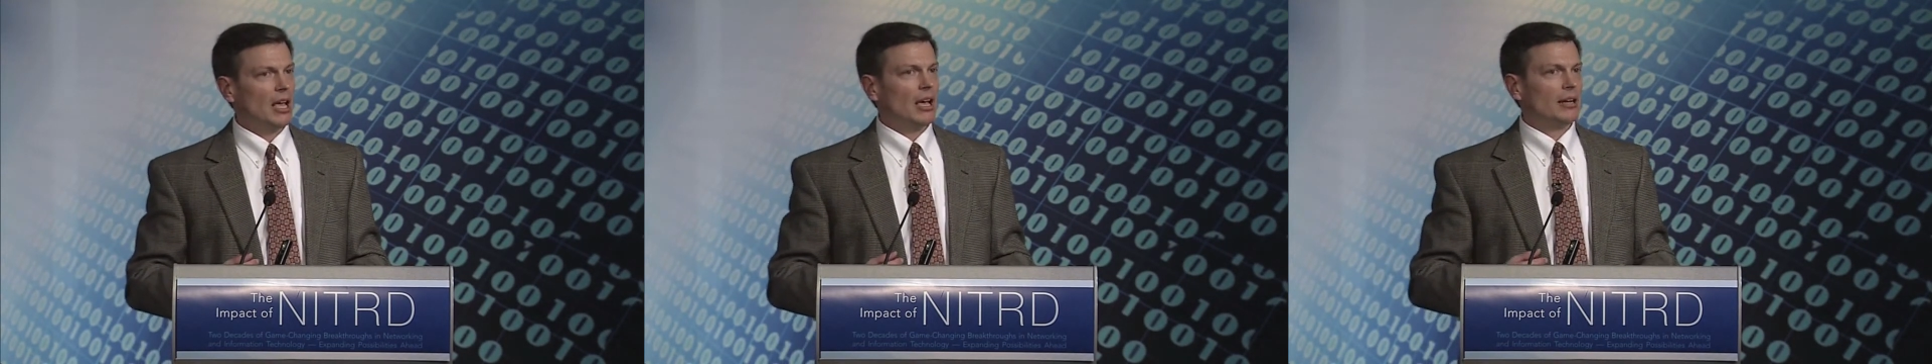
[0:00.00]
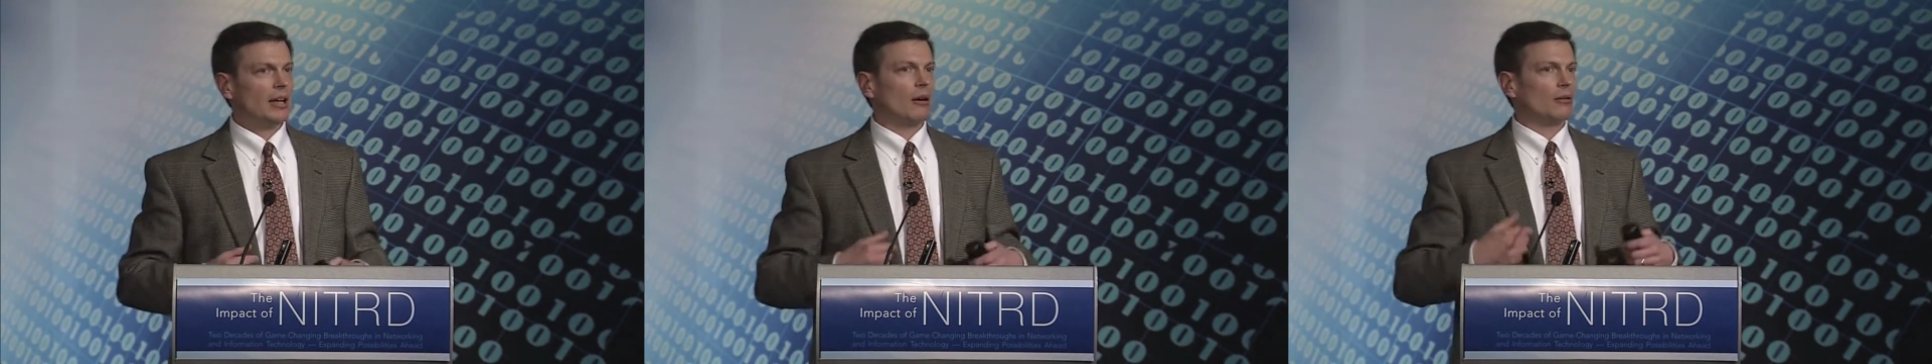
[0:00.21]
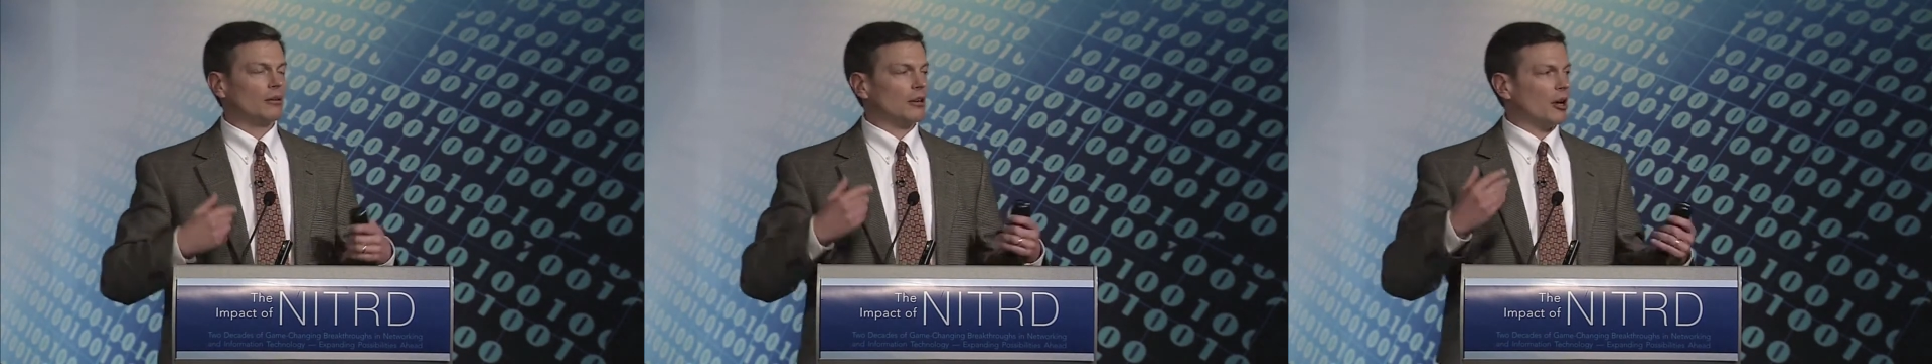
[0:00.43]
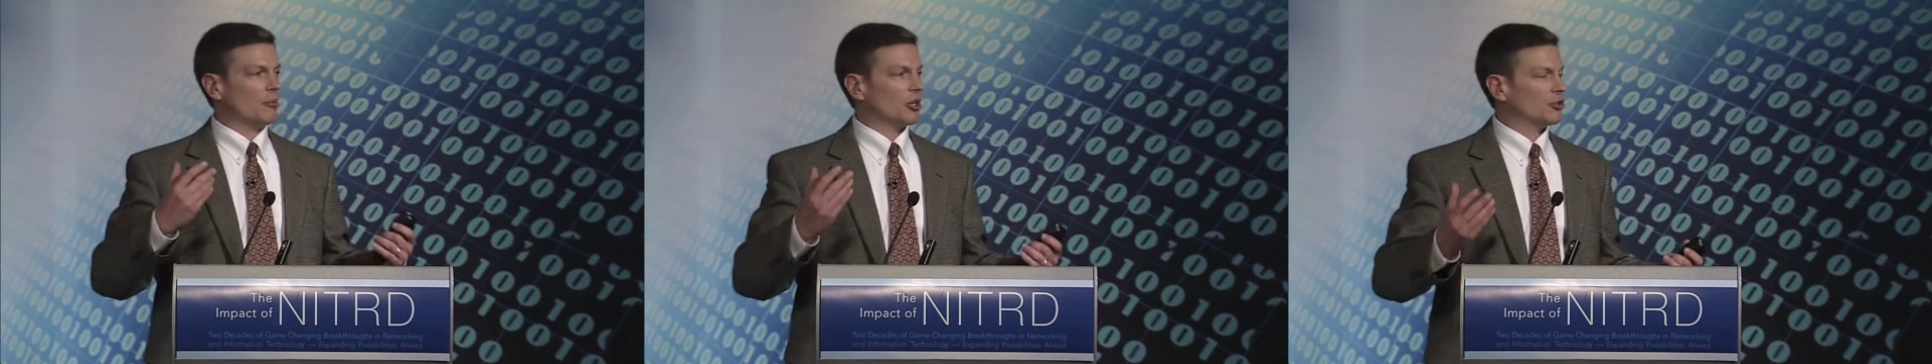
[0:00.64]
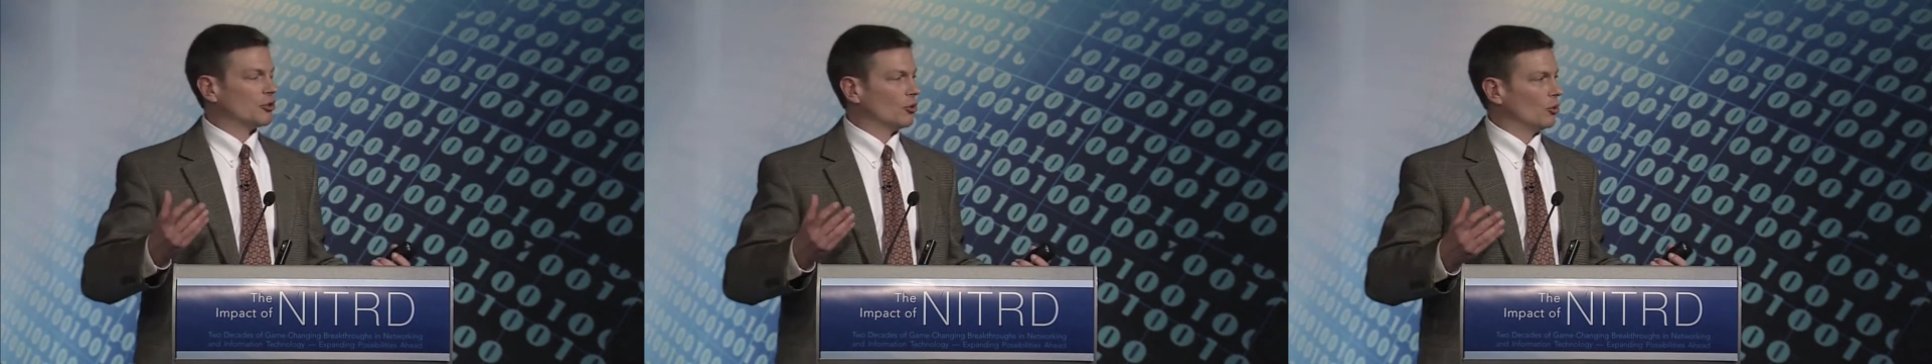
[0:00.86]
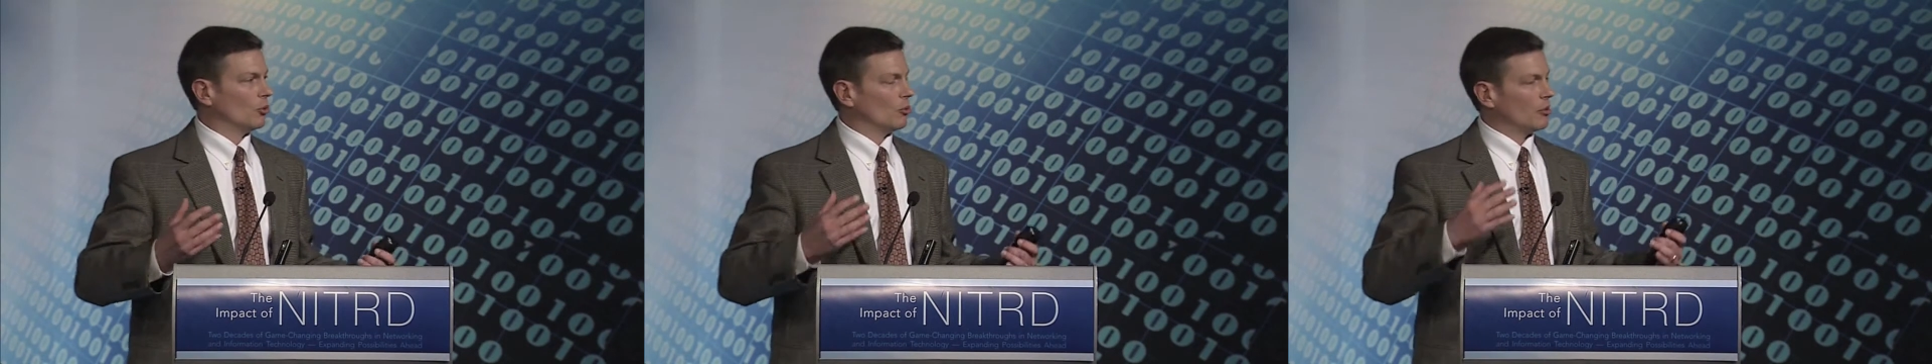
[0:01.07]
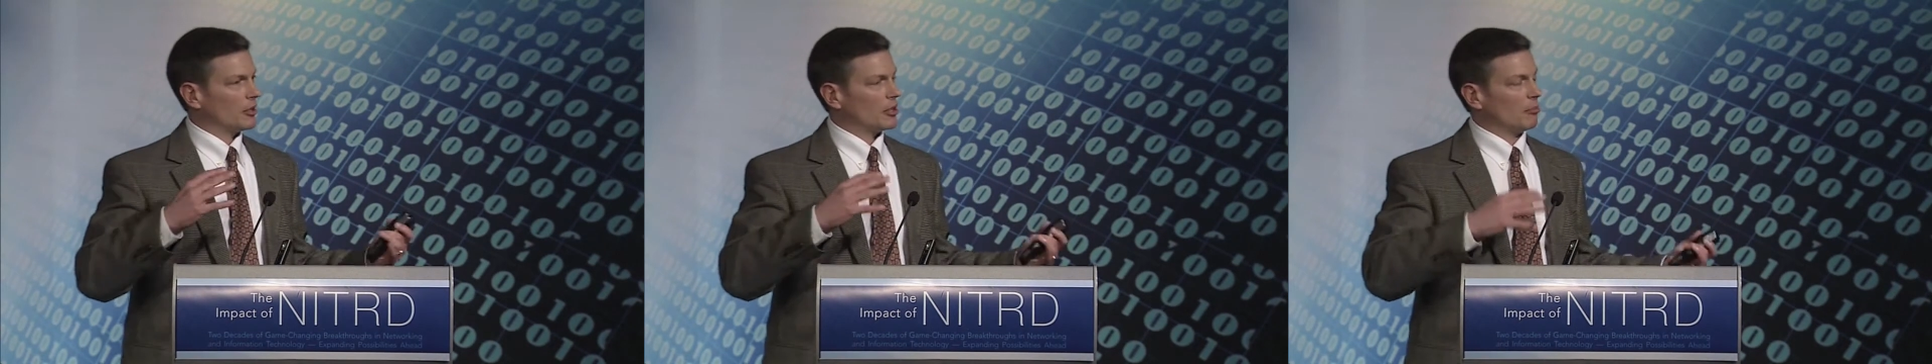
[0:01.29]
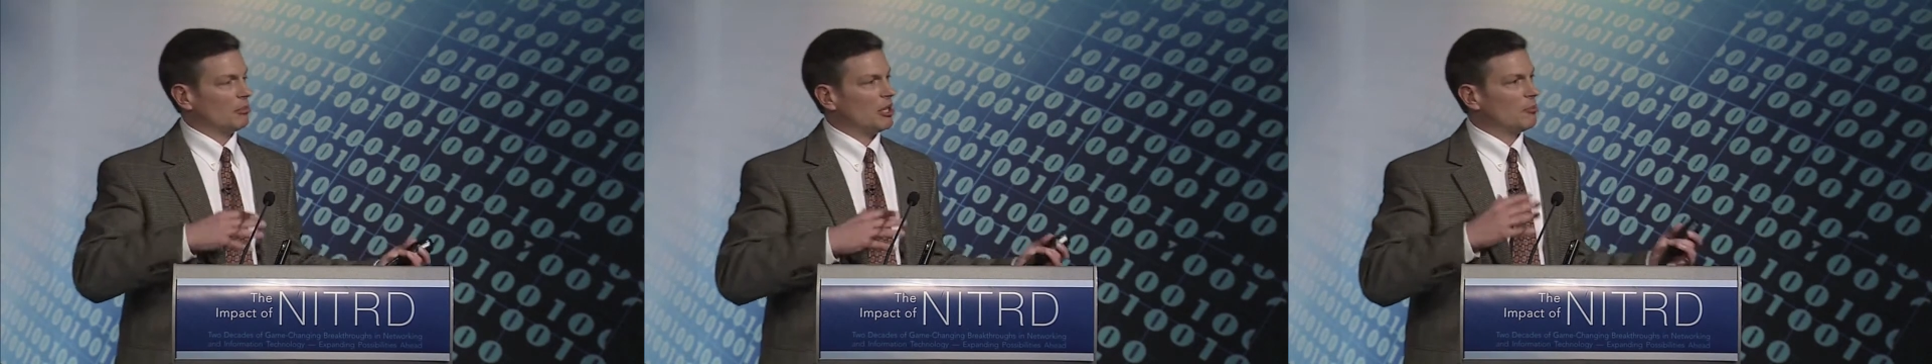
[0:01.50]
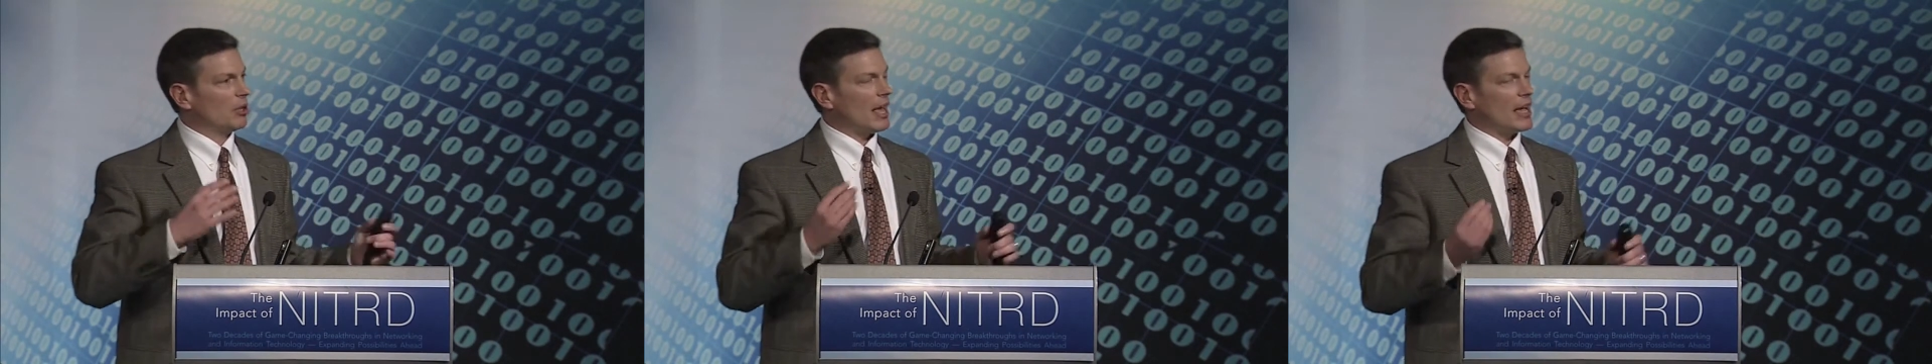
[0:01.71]
Now, coming to the
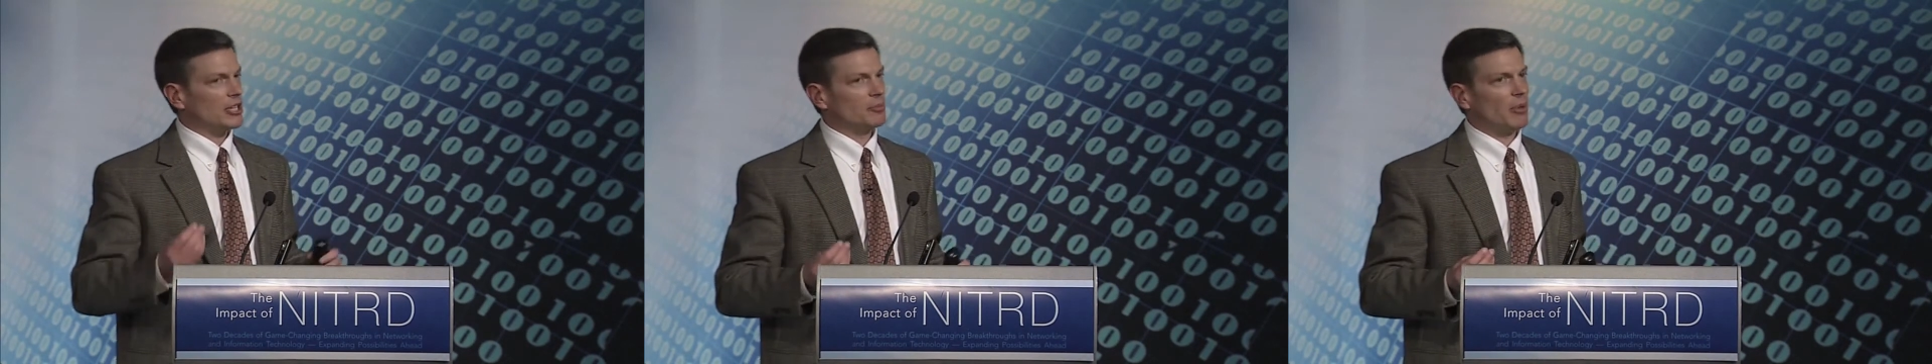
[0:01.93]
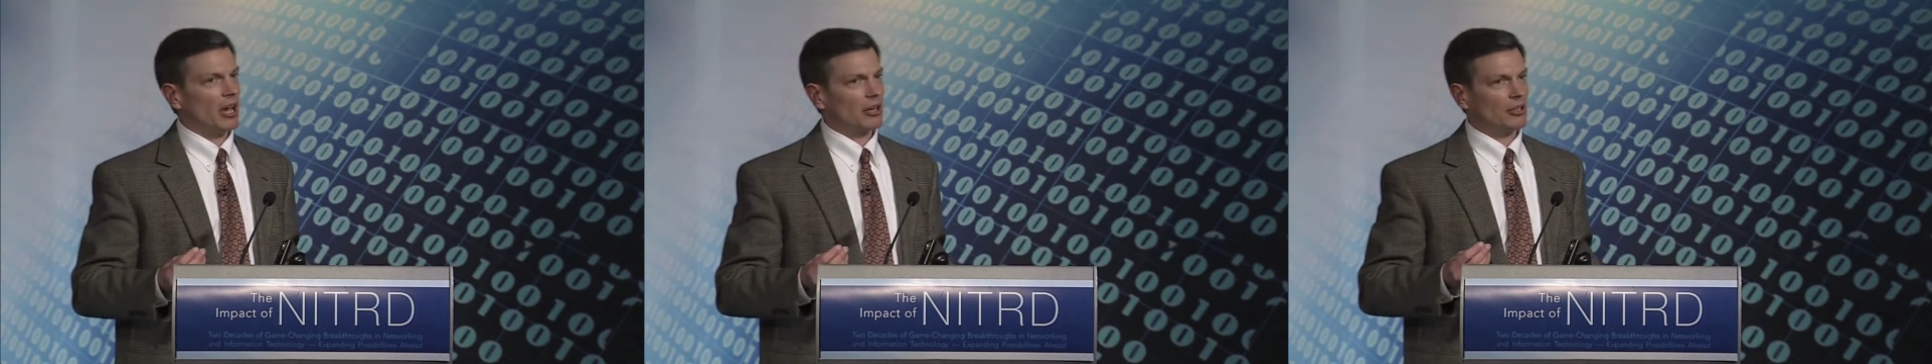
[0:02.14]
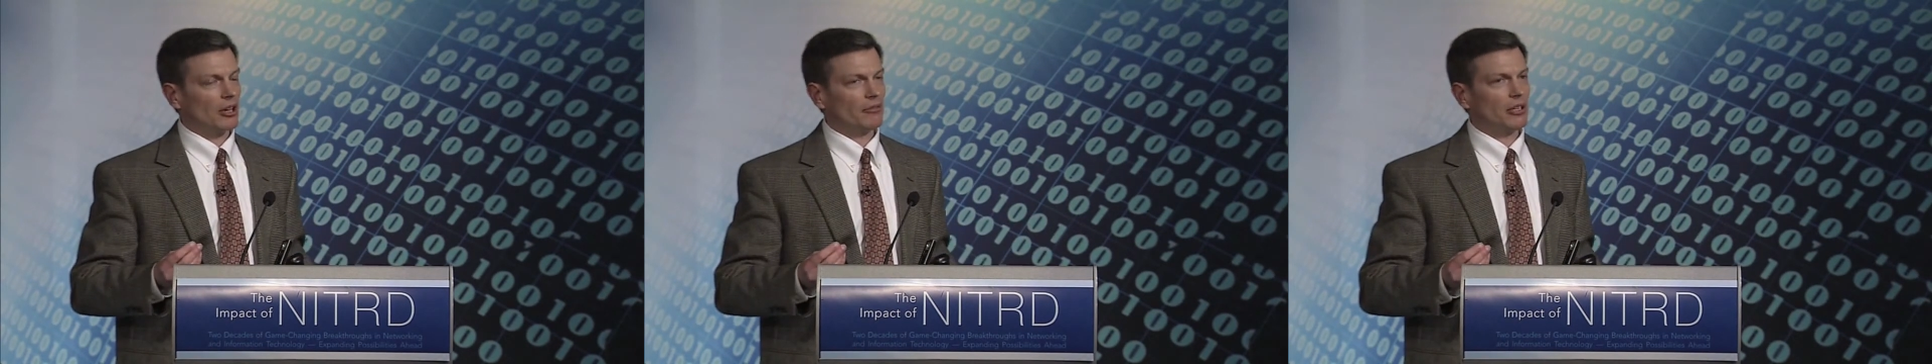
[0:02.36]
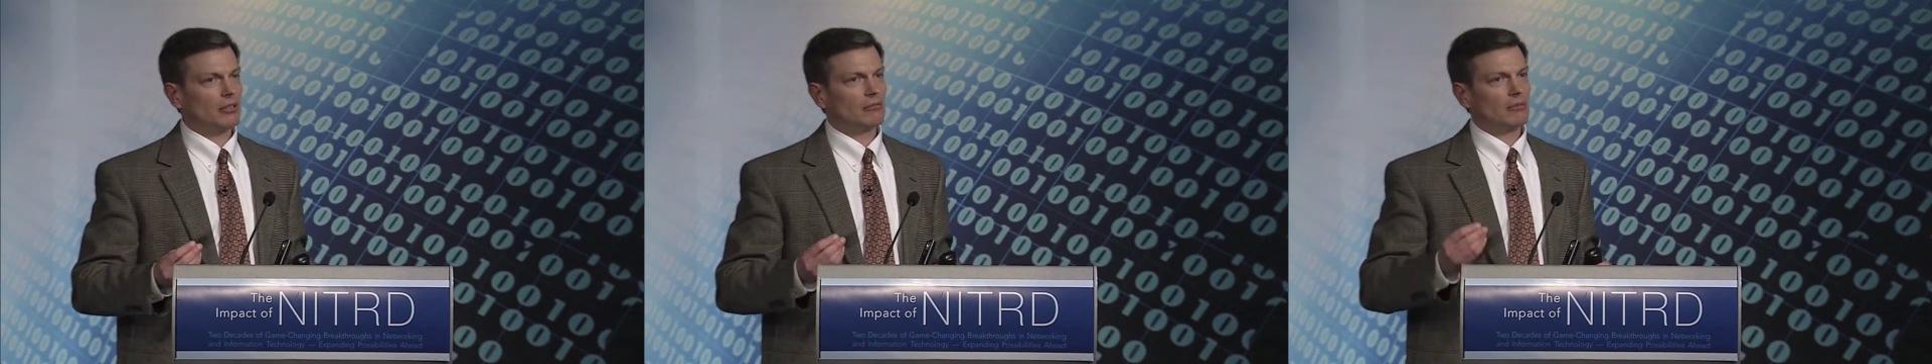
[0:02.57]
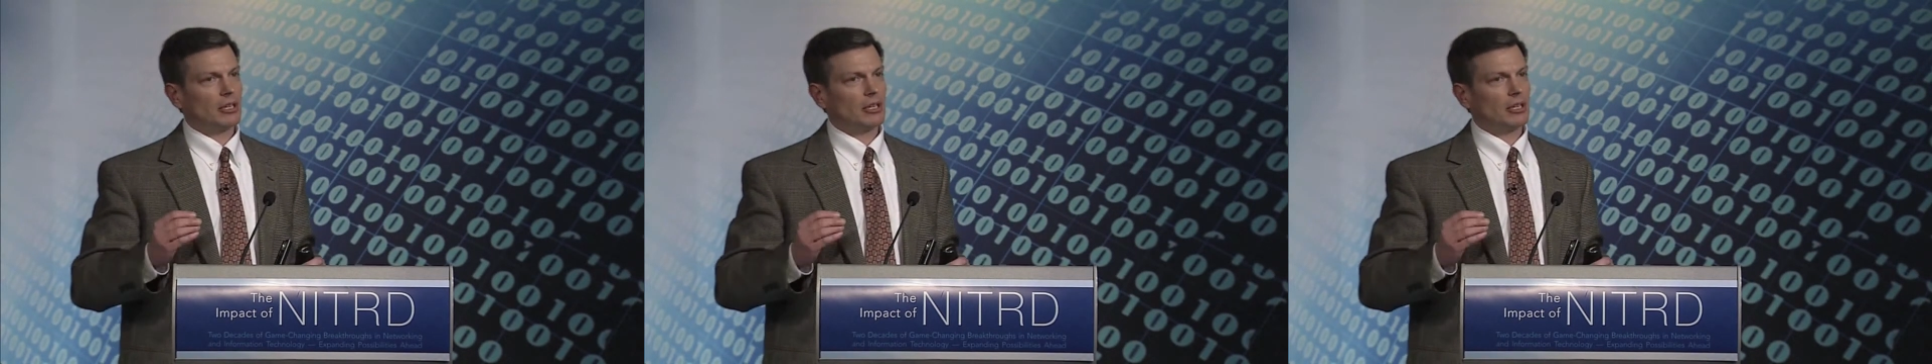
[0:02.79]
people aspect of it,